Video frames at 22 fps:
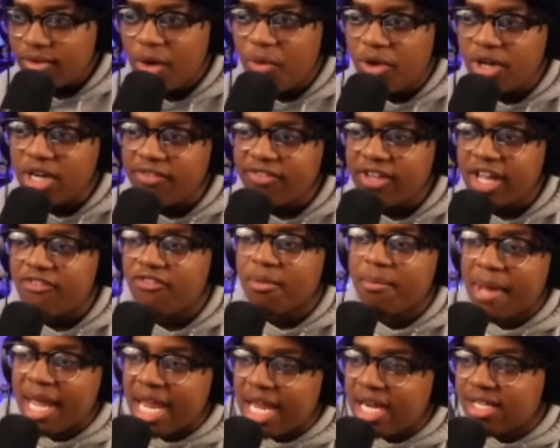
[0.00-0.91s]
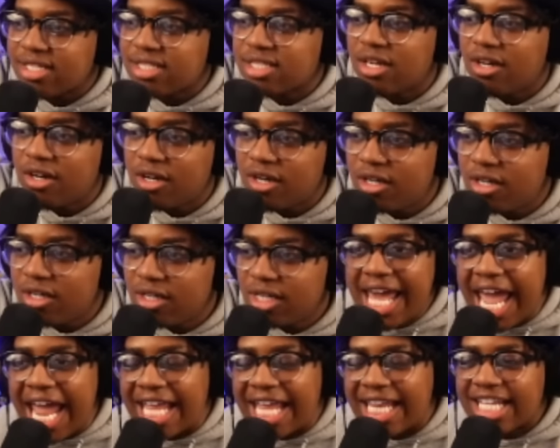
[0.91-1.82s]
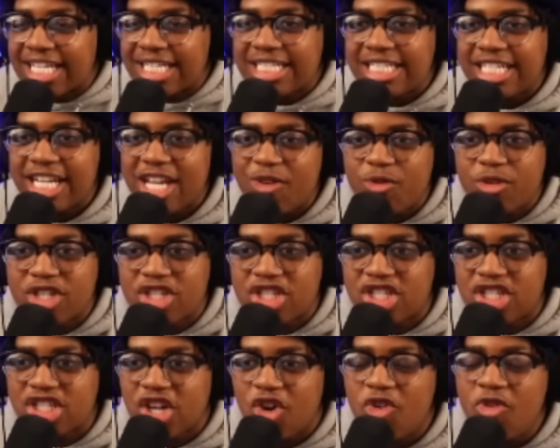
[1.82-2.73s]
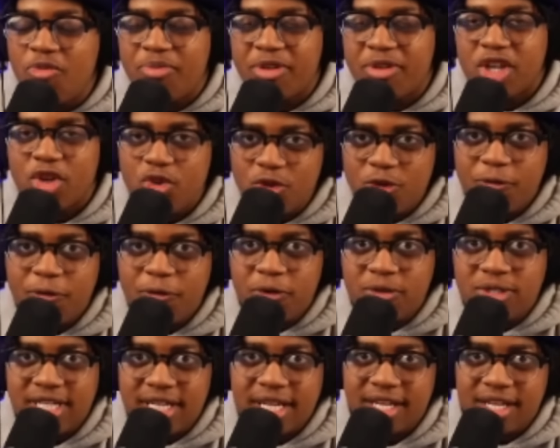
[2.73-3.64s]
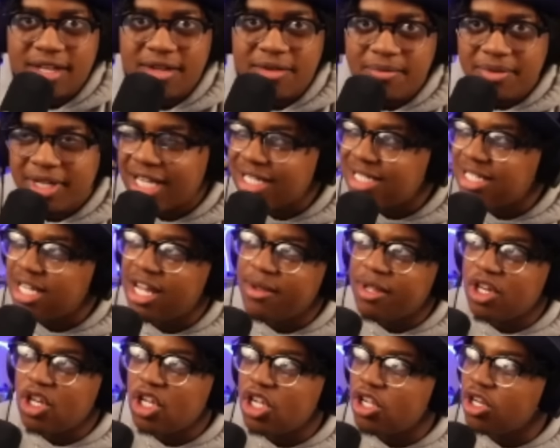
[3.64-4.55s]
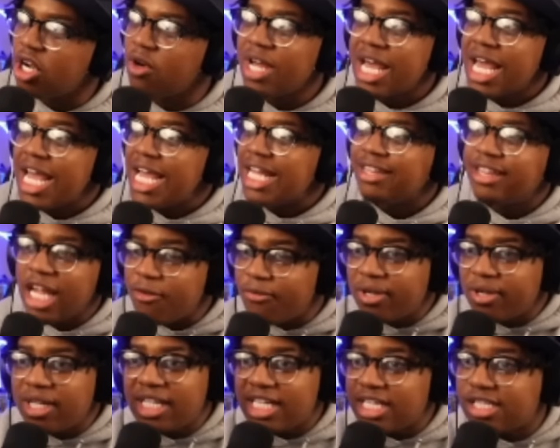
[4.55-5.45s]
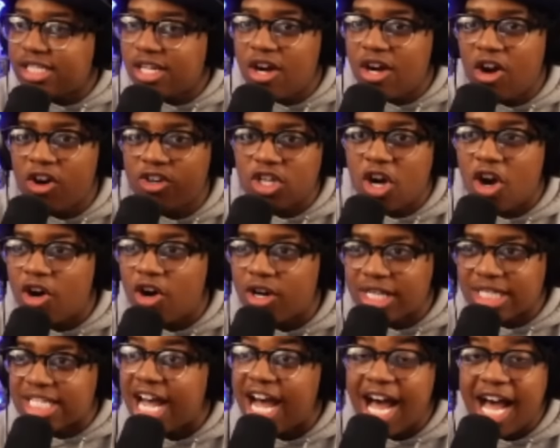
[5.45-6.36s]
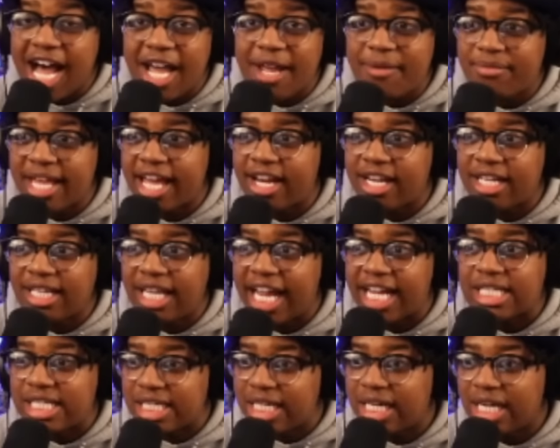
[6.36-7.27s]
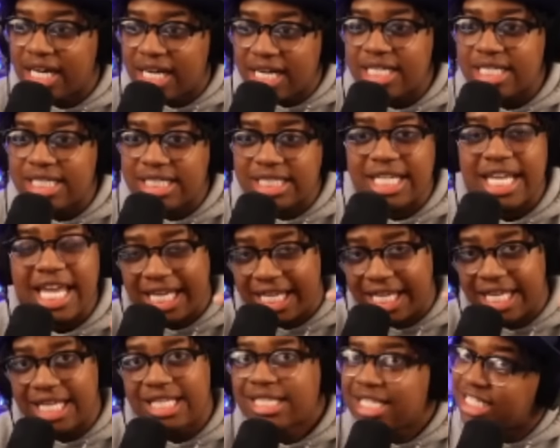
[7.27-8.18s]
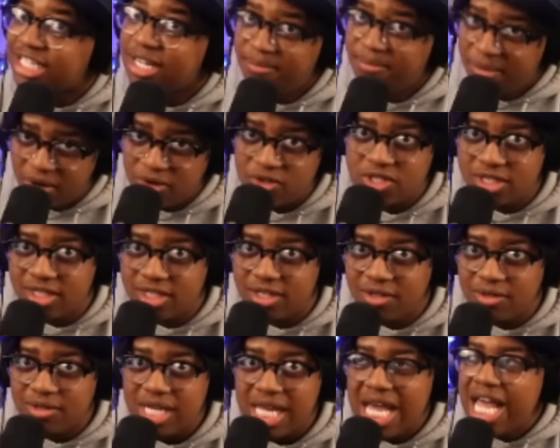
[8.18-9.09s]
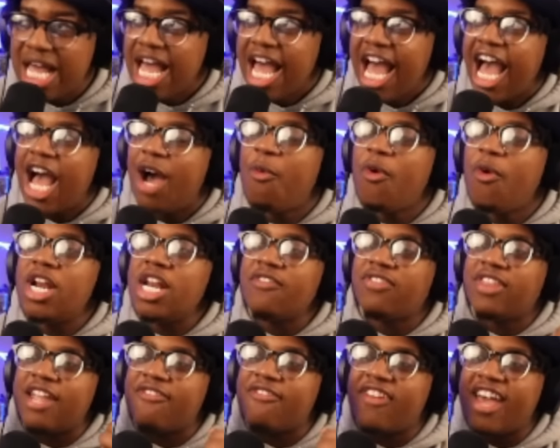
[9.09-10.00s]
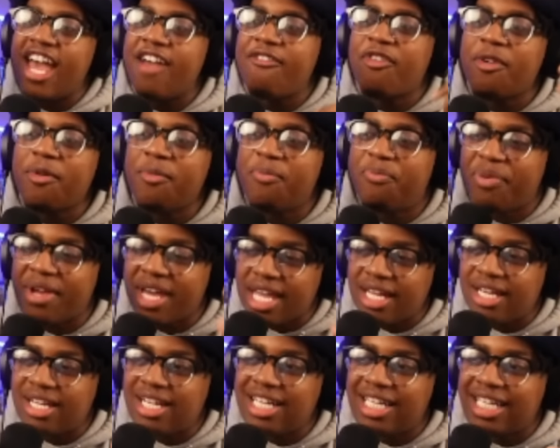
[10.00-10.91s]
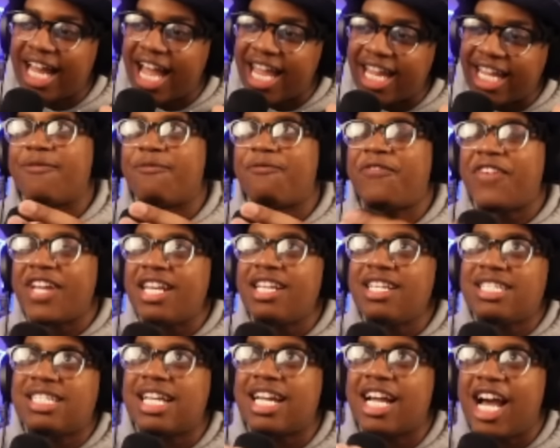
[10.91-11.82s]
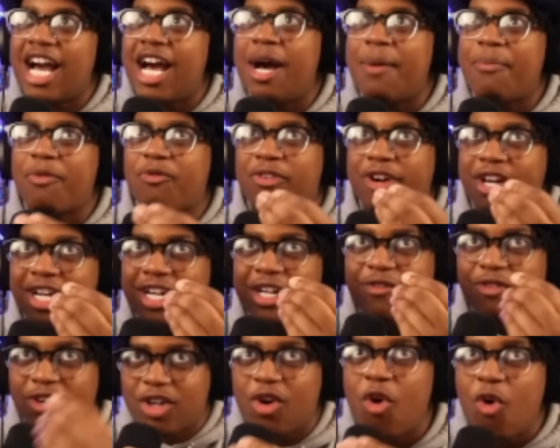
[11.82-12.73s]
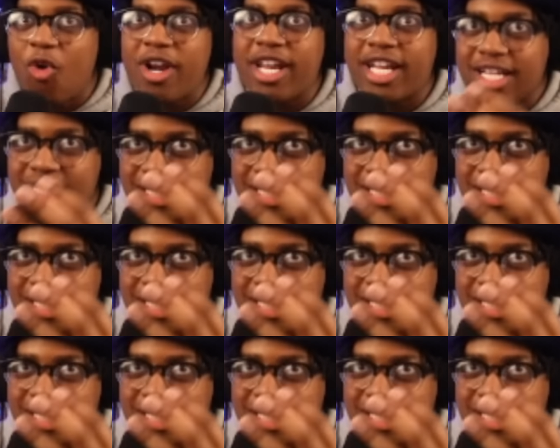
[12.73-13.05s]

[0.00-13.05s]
I wonder if they ever made a song and the shit was so beautiful to them. Because, you know, they release songs all the time that, like, to us, it gets us emotional. I wonder if they've ever been, like, finishing up recording